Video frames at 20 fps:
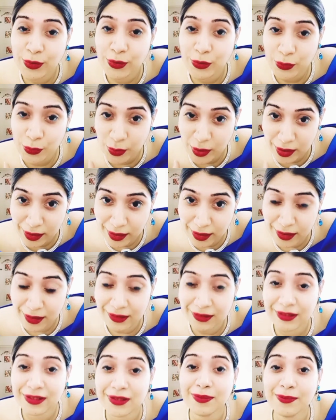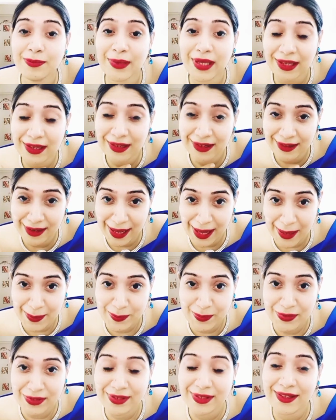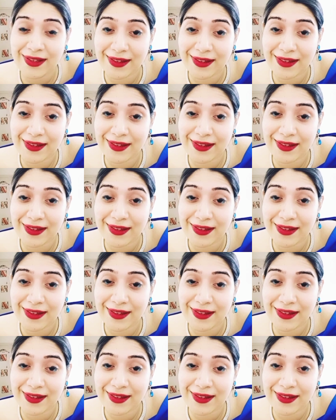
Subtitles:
to earth make it happen